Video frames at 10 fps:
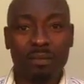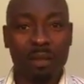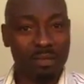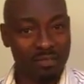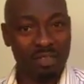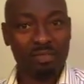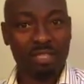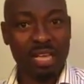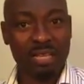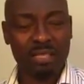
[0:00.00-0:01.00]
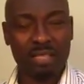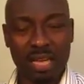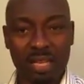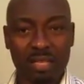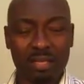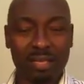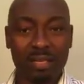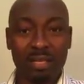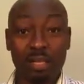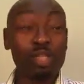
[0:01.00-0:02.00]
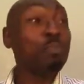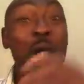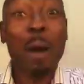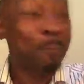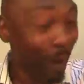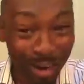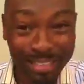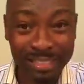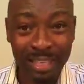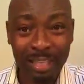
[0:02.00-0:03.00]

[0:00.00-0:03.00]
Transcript: I'm giving you signs. Check. Small boys,